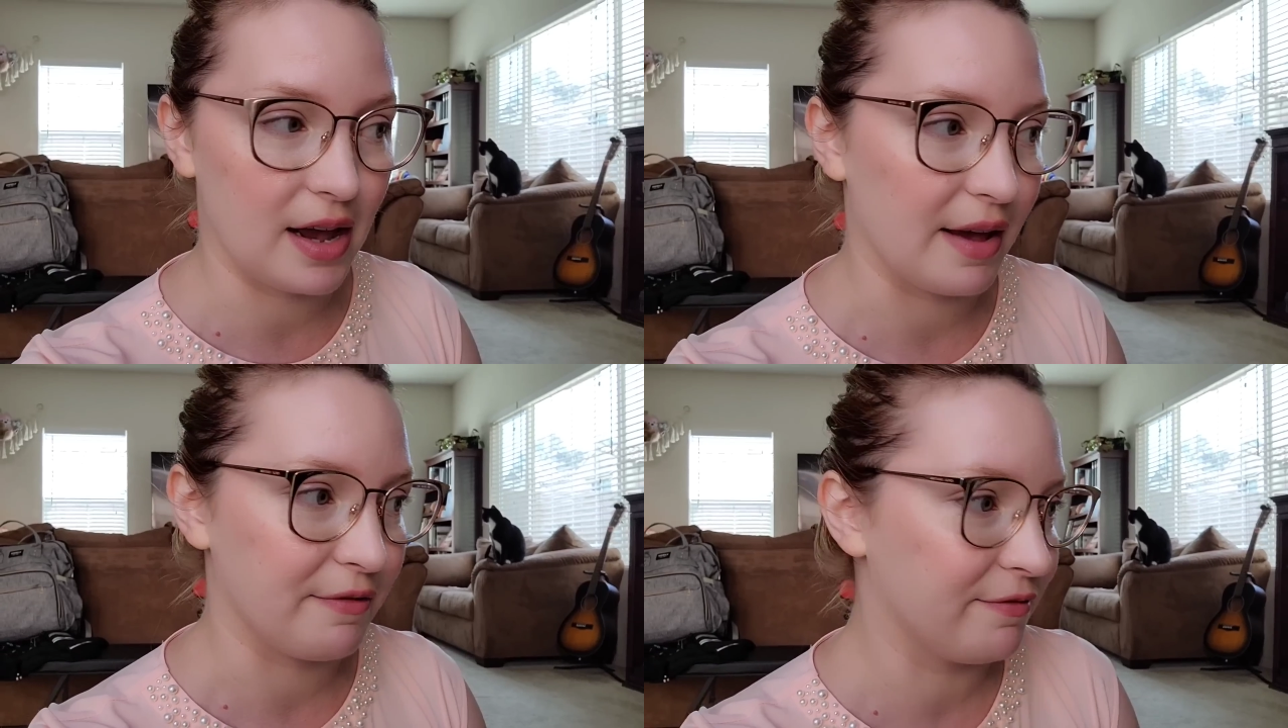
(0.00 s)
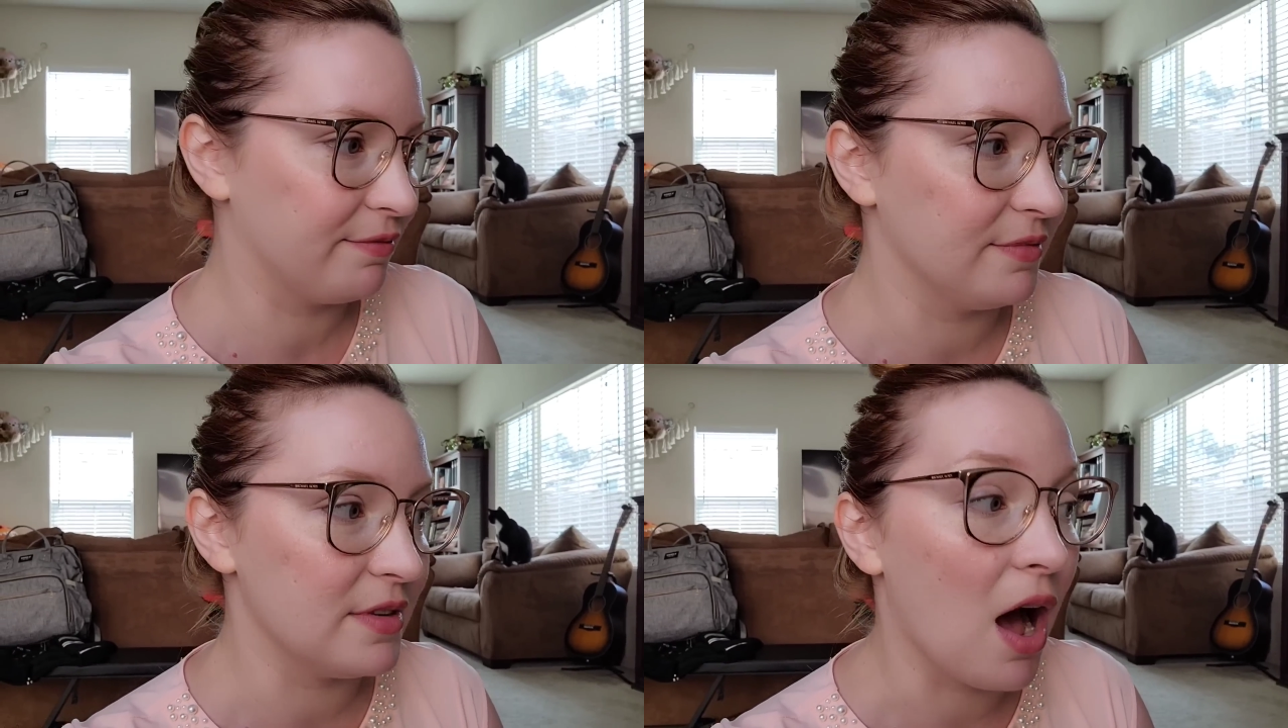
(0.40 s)
I've
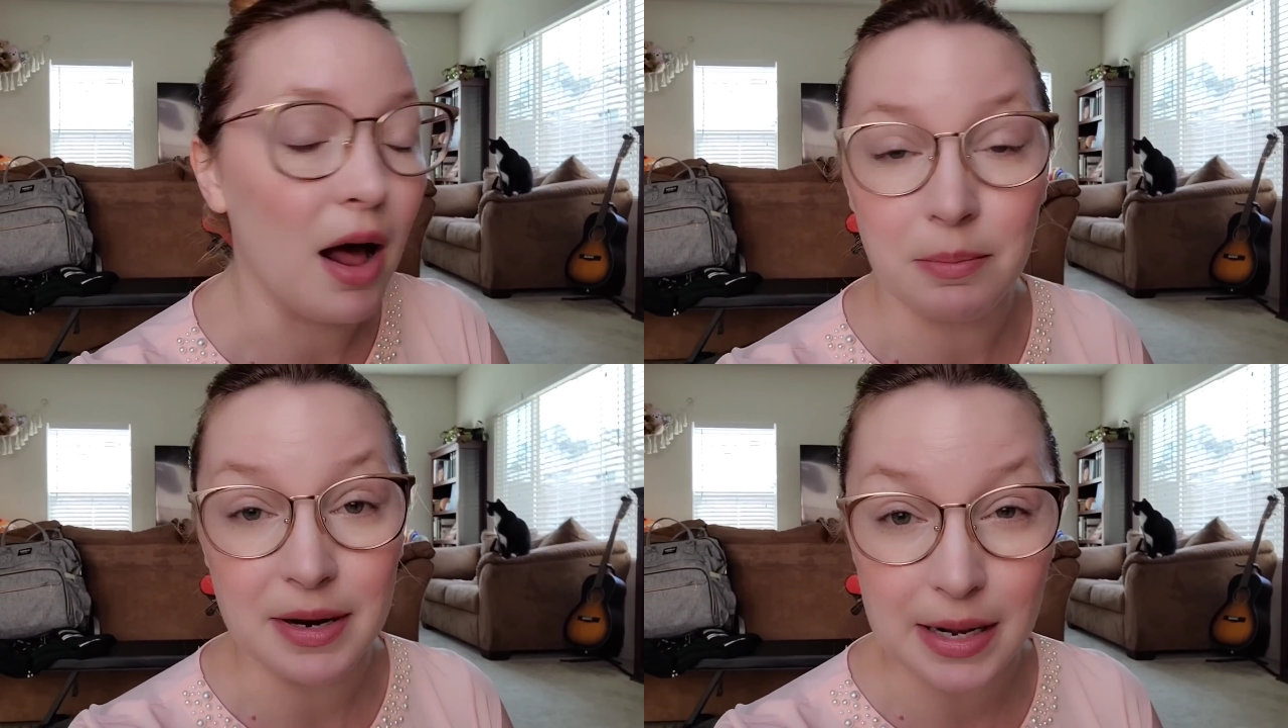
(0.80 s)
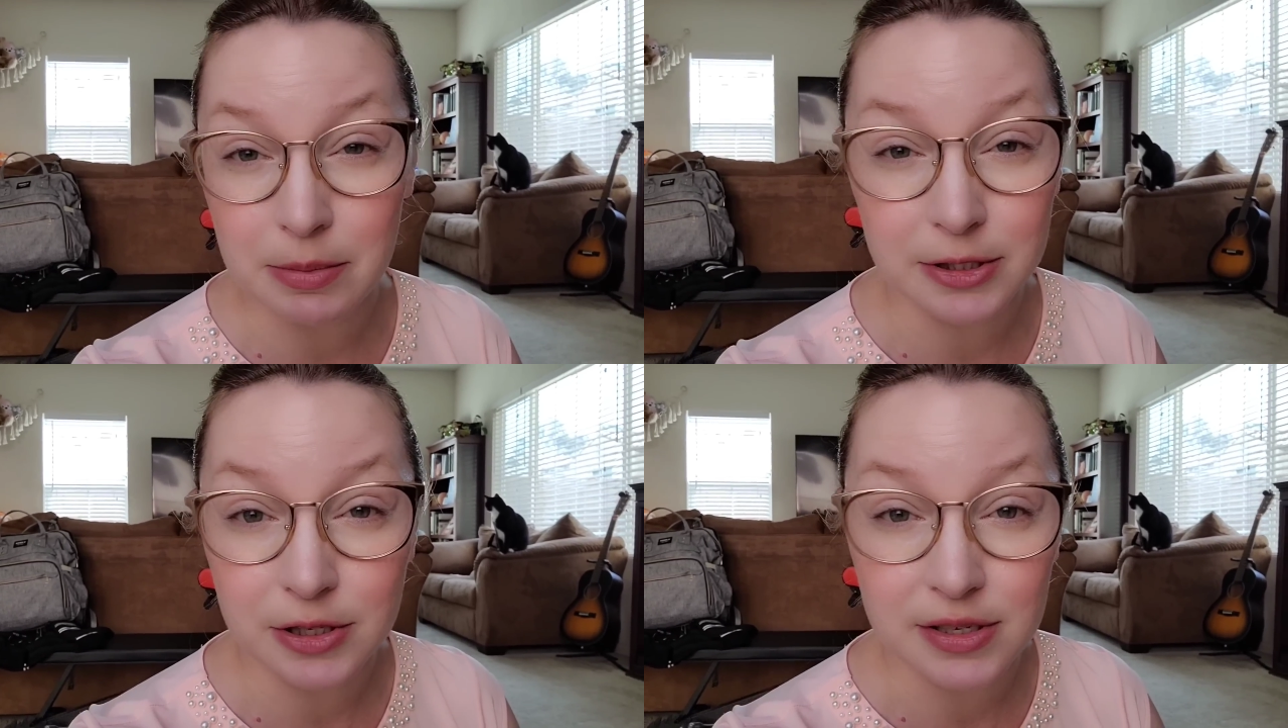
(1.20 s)
not been
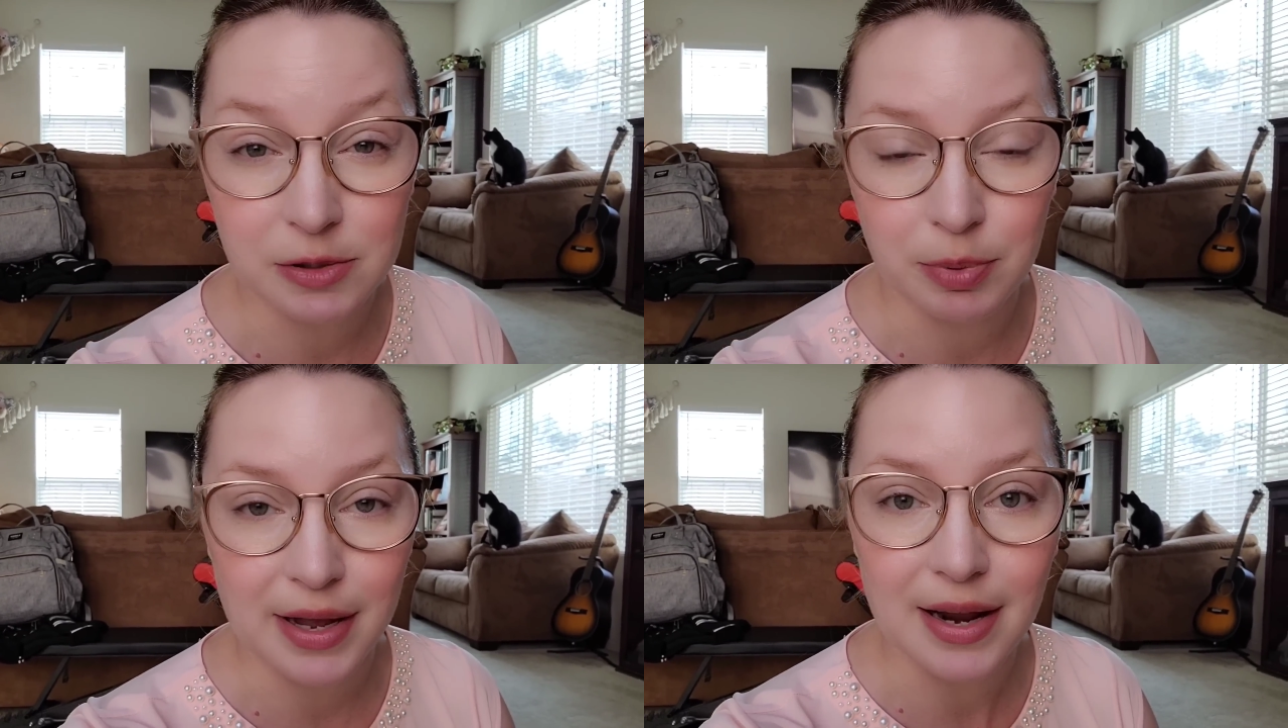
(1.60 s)
able to display